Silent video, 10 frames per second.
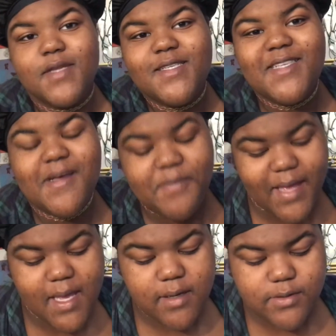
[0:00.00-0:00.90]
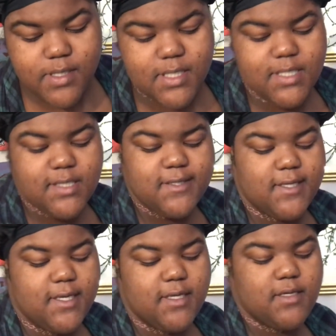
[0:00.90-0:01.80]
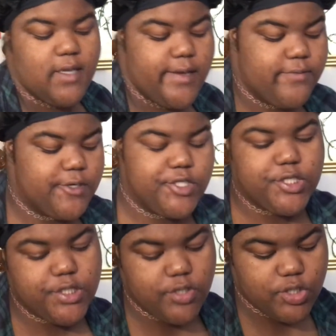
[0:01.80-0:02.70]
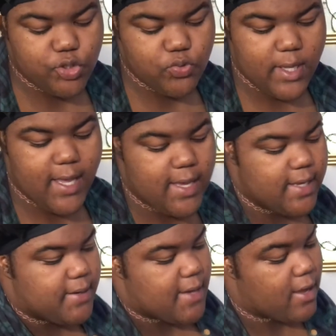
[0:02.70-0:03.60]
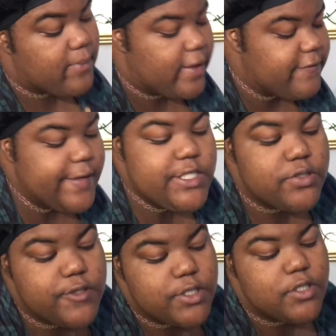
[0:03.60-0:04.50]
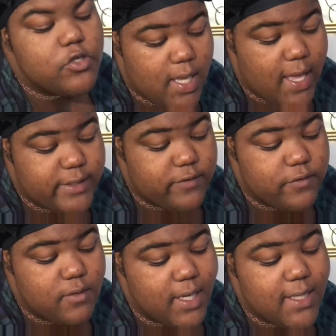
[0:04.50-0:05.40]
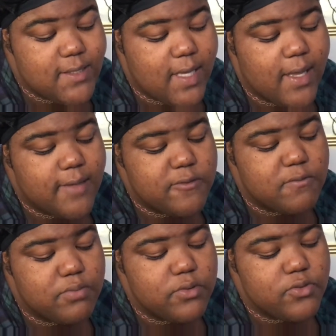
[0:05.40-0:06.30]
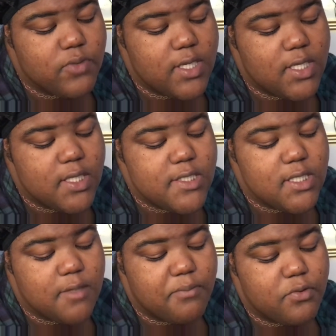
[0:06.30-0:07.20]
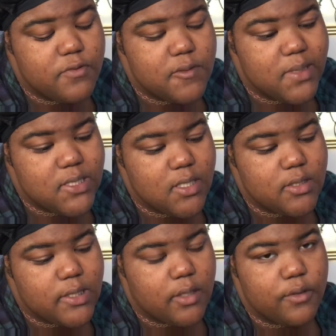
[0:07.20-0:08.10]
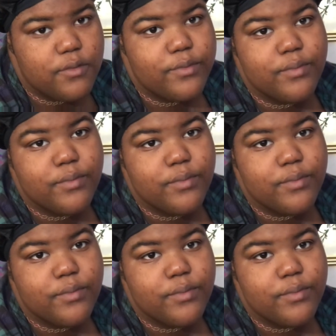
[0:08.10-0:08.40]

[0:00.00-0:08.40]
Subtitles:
So I'm back with clean skin, and we're just going to add now my facial serum. It has fruit enzymes, boosts radiance, and improves my skin tone.